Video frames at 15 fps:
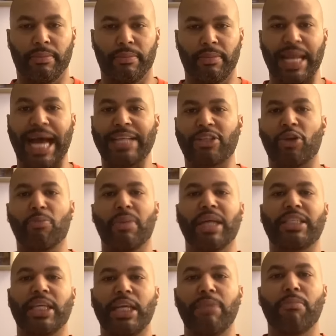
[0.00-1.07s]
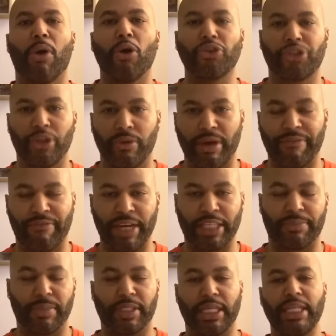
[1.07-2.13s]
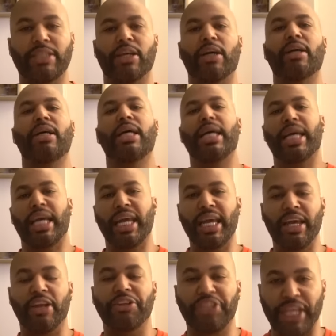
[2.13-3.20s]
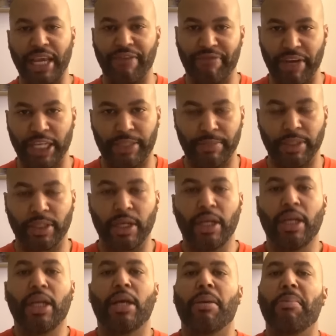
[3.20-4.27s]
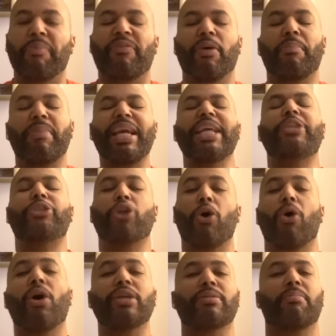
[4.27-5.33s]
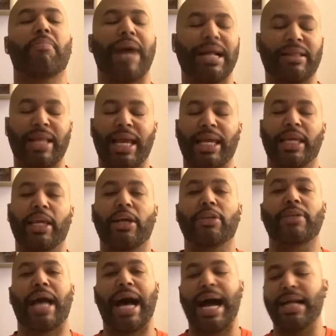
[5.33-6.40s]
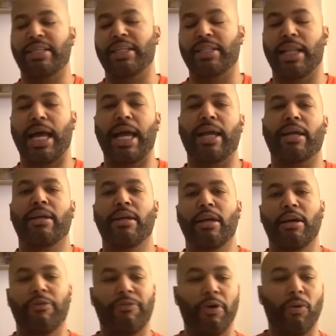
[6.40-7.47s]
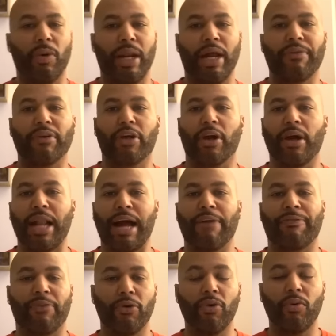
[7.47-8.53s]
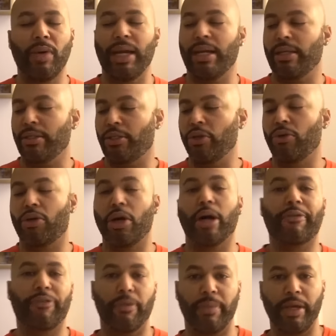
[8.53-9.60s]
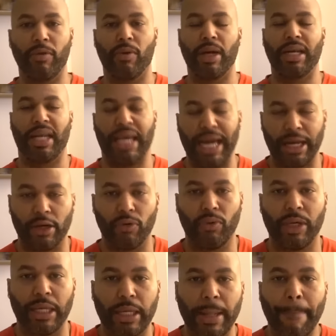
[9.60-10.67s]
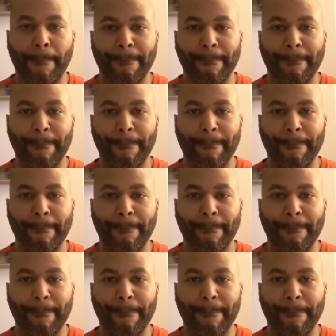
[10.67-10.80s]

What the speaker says: Not so much emotional investments. These are energy investments. For me, chores, my thing is I just like for whatever girl I fool with to cook for me one day out the week.